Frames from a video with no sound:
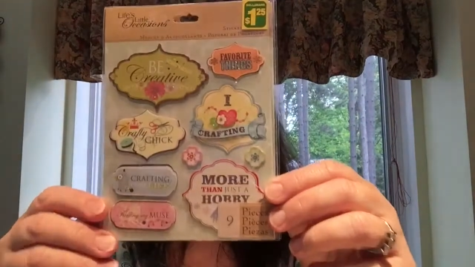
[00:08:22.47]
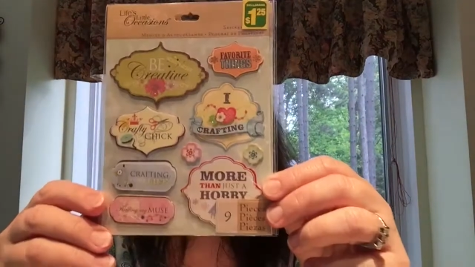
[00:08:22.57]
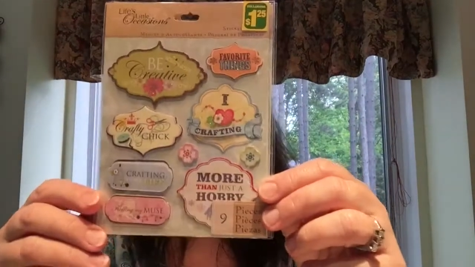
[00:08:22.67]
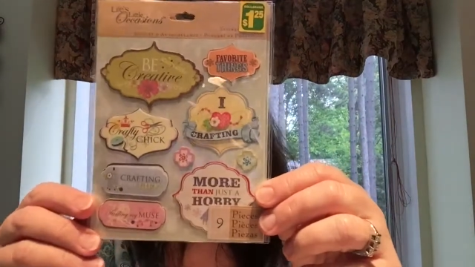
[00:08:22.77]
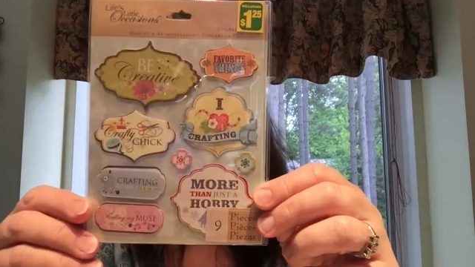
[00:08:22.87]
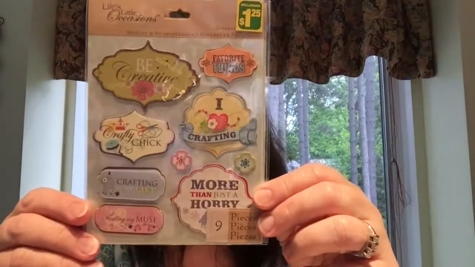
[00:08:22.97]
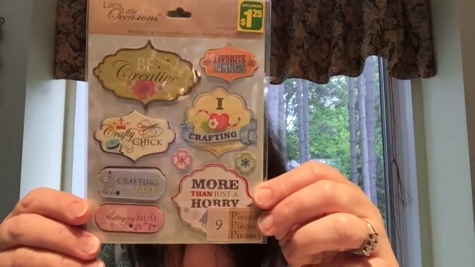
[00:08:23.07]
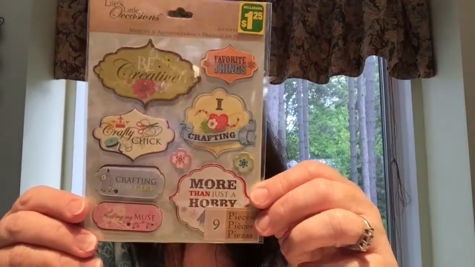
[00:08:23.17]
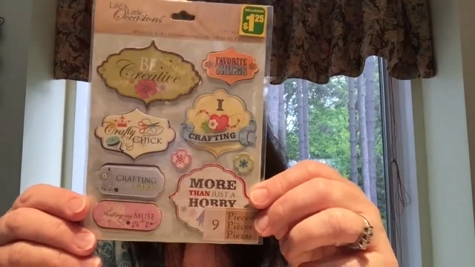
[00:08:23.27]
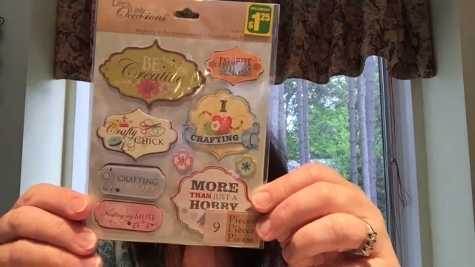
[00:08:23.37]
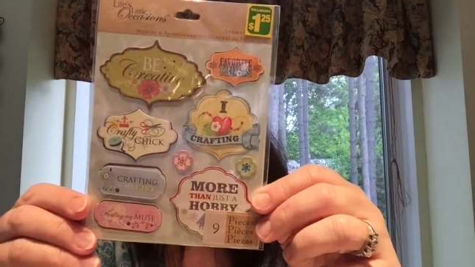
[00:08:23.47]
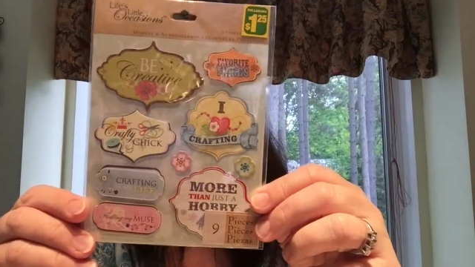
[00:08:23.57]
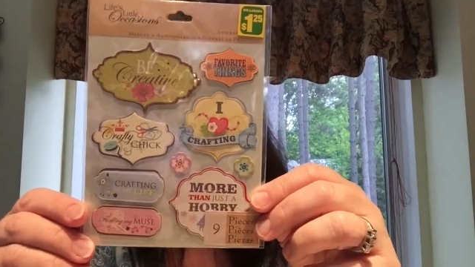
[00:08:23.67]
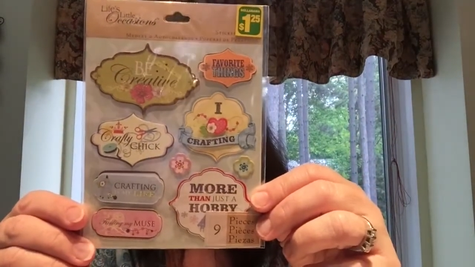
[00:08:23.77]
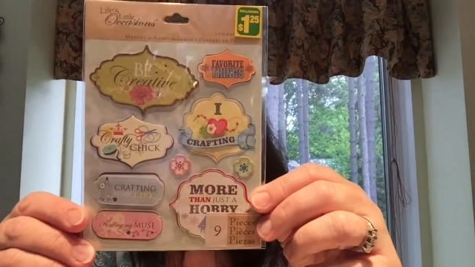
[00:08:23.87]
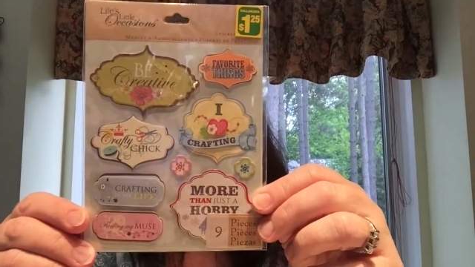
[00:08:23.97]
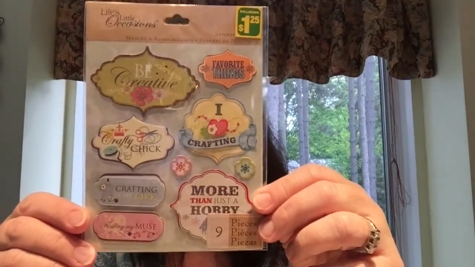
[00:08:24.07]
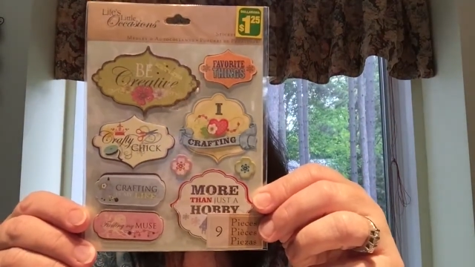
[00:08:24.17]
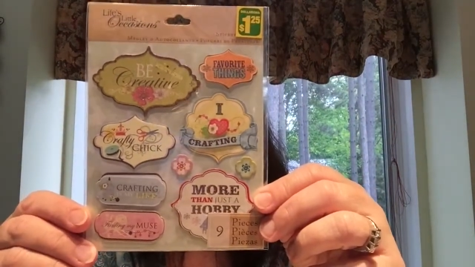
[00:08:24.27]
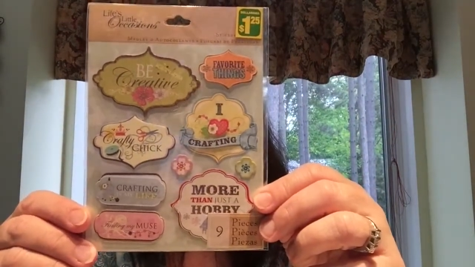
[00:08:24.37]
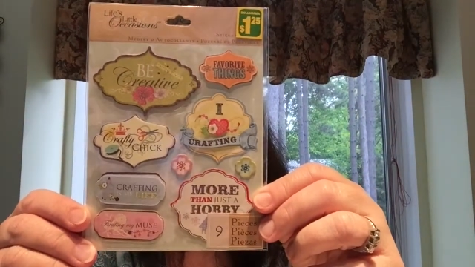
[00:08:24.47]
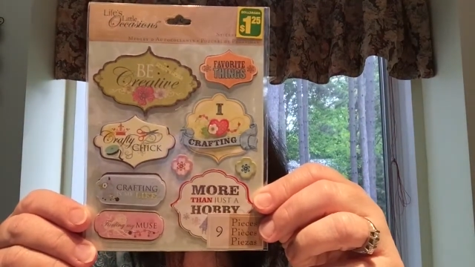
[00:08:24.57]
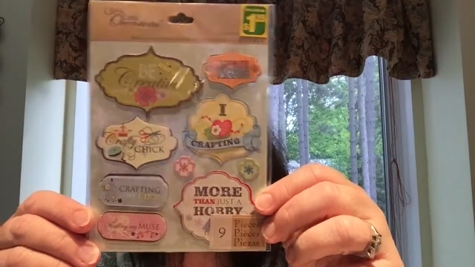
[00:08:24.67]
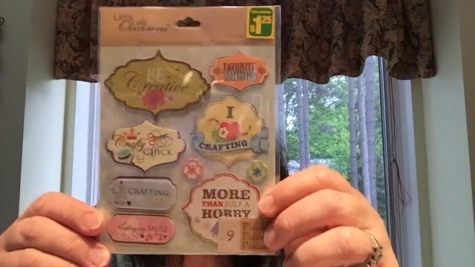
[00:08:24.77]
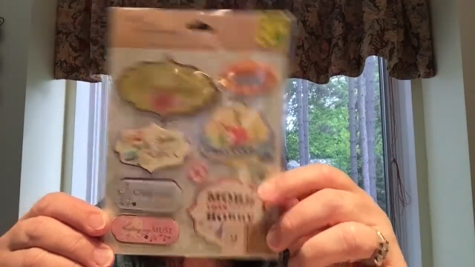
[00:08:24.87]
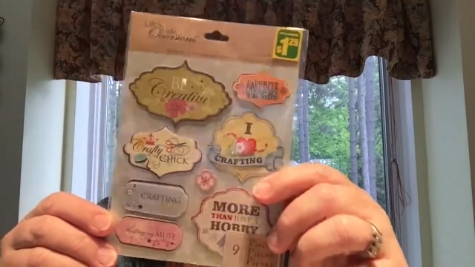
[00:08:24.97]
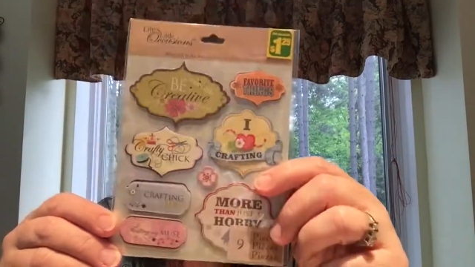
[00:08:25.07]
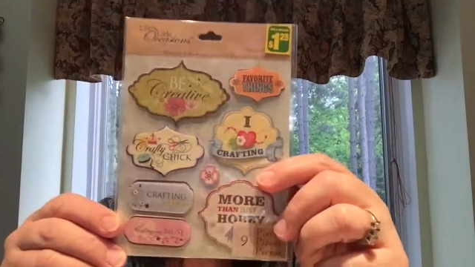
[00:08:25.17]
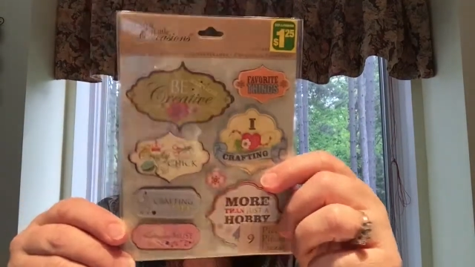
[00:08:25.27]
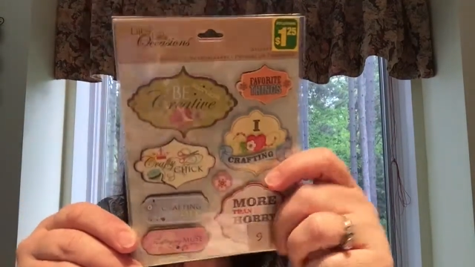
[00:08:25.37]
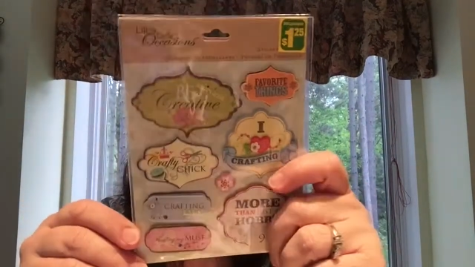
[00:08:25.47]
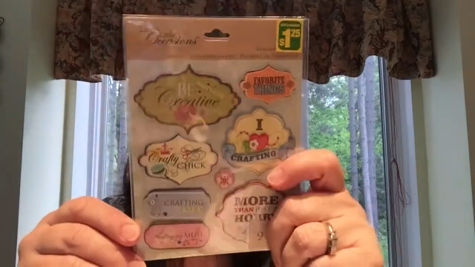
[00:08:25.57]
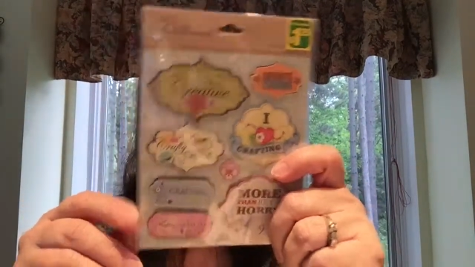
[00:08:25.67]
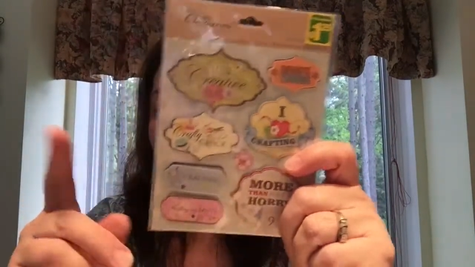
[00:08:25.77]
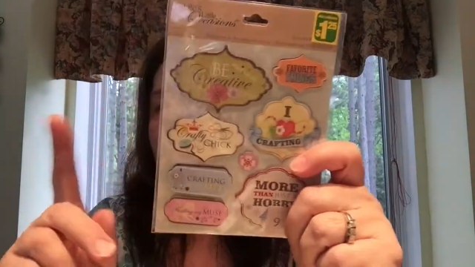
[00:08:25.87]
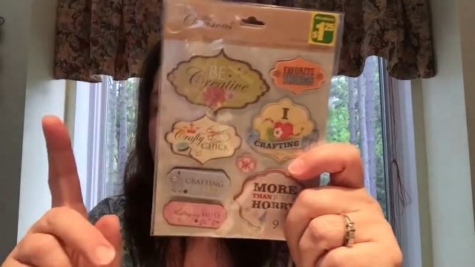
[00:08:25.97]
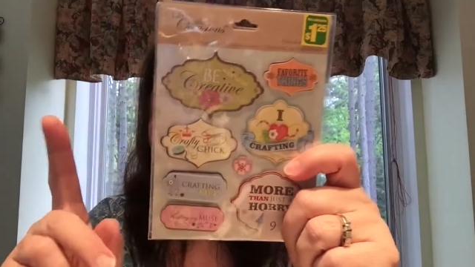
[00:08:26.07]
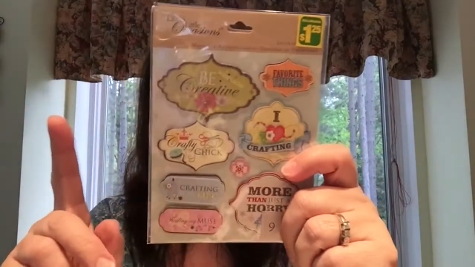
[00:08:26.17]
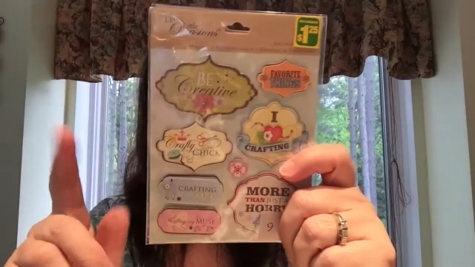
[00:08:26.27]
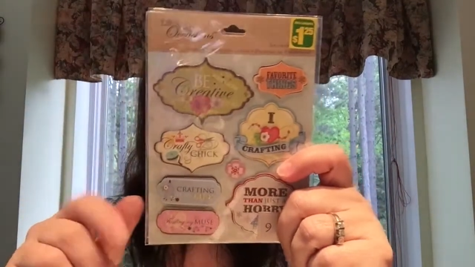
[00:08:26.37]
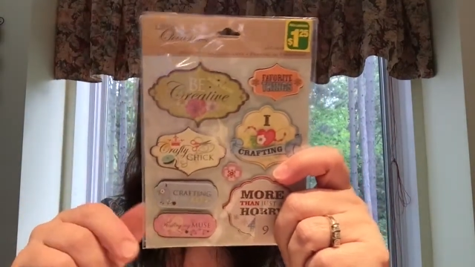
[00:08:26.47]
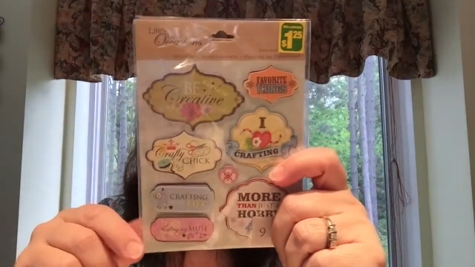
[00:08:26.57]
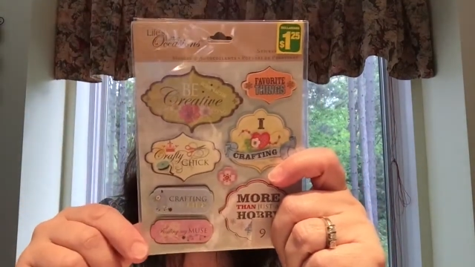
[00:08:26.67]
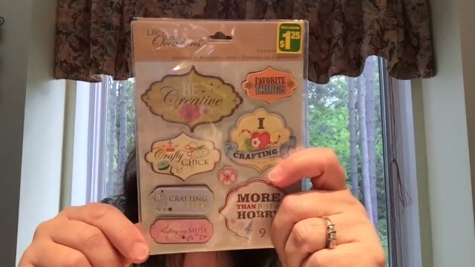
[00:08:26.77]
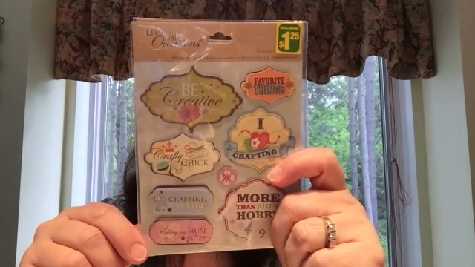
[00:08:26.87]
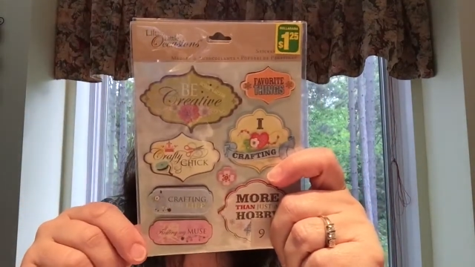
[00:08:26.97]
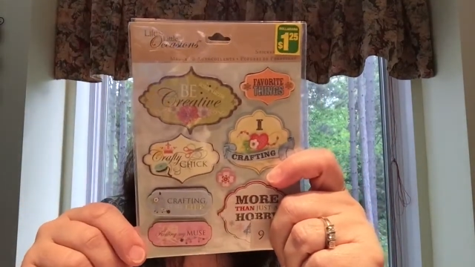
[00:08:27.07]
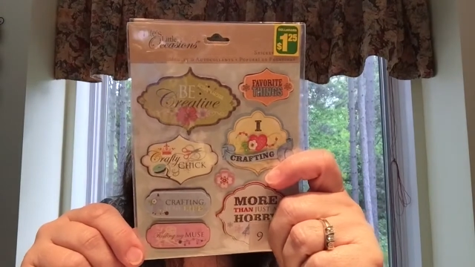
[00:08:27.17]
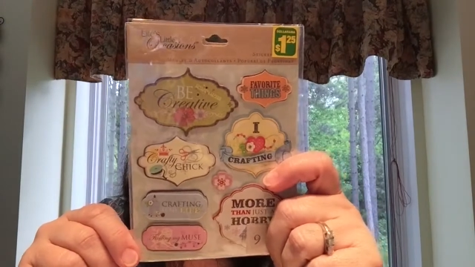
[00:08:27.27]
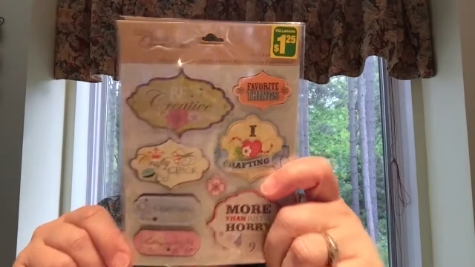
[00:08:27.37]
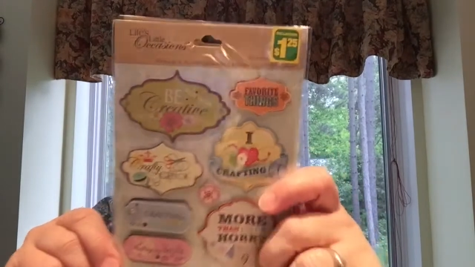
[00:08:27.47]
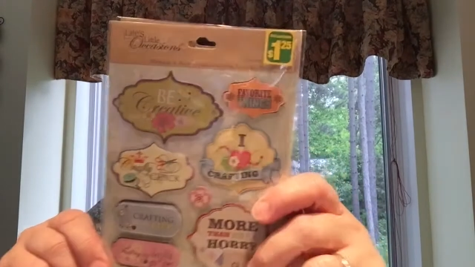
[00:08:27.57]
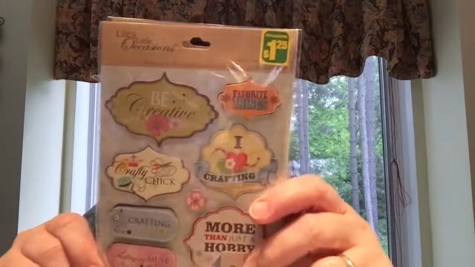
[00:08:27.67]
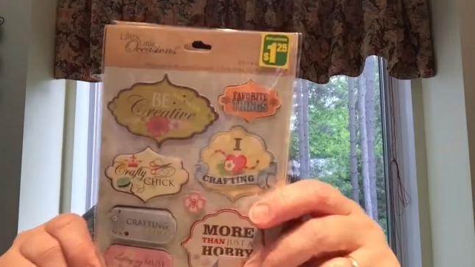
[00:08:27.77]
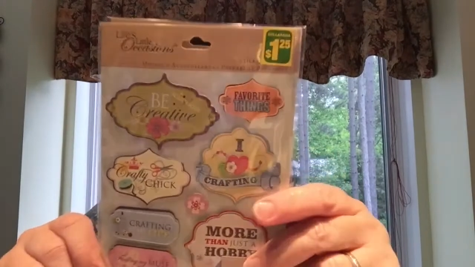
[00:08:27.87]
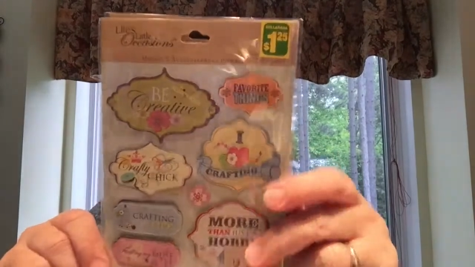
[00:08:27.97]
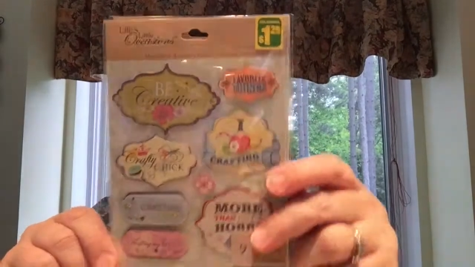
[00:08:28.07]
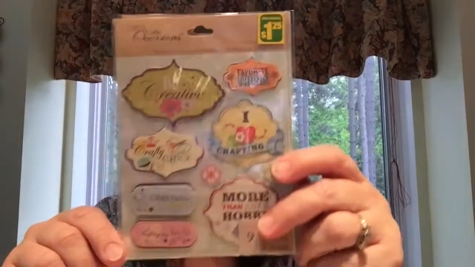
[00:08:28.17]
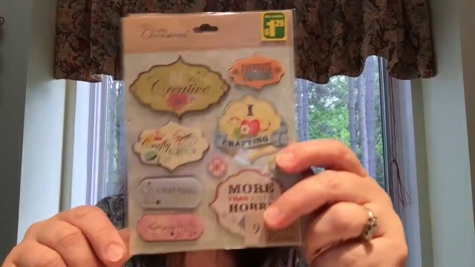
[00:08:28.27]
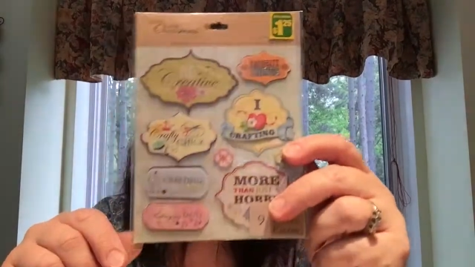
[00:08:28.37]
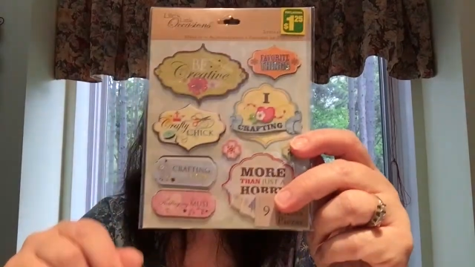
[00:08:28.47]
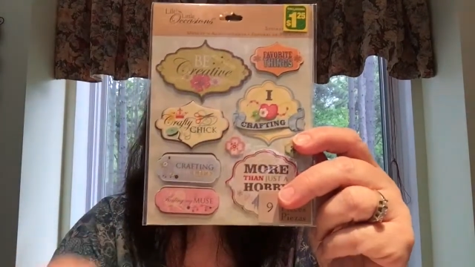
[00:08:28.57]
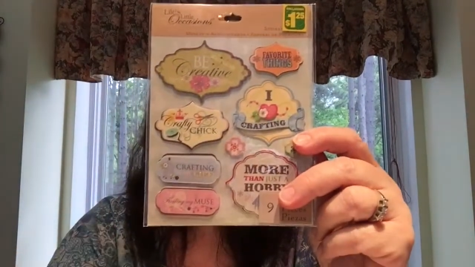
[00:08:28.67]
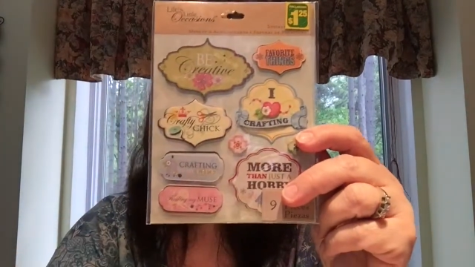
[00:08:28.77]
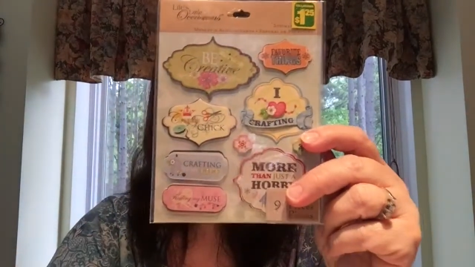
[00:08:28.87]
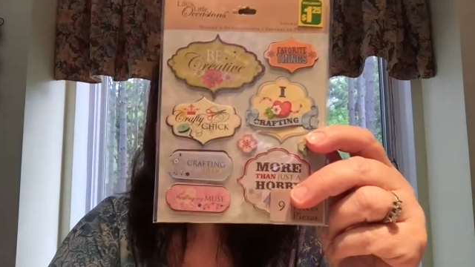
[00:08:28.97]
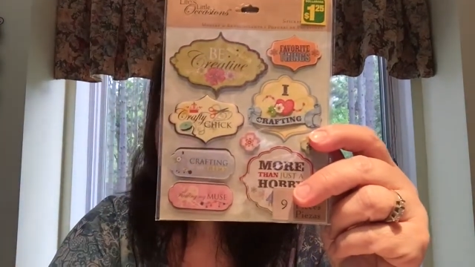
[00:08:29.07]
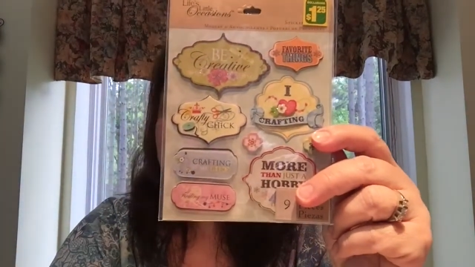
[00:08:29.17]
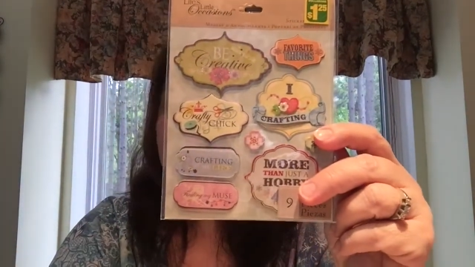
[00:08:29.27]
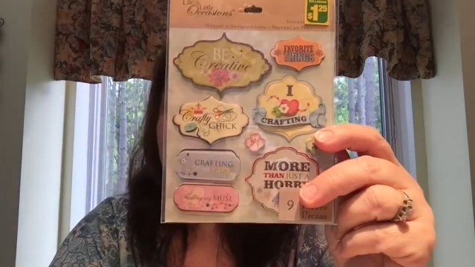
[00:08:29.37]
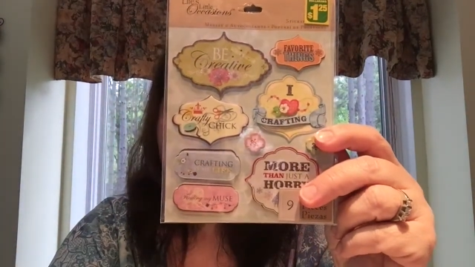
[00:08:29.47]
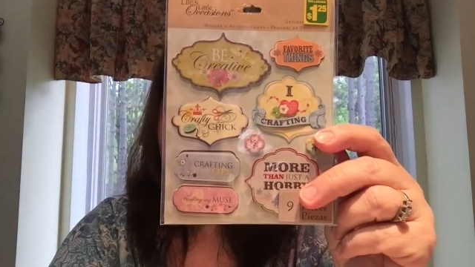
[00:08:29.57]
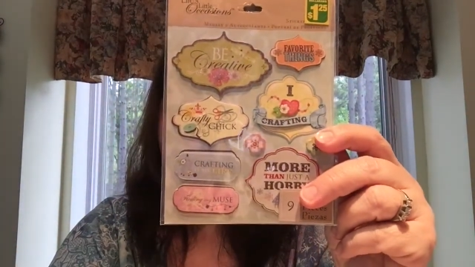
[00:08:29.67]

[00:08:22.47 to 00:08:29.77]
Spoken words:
(no speaker visible)